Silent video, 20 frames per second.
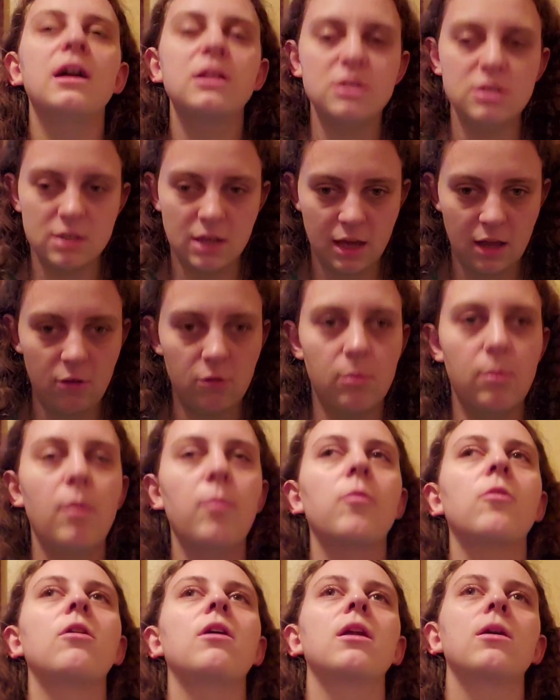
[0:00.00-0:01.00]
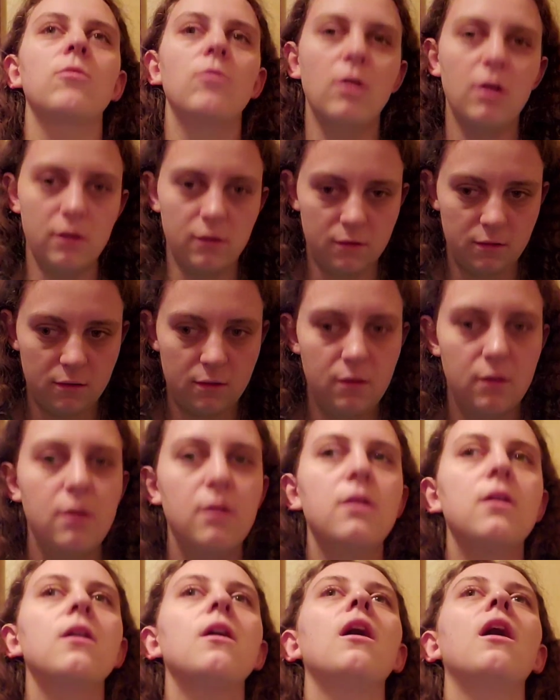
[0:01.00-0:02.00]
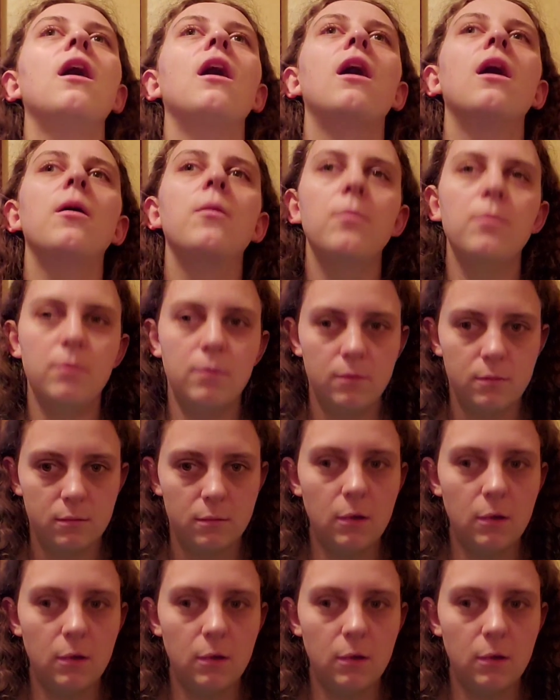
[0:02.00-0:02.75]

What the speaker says: I just can't remember what it was. Oh,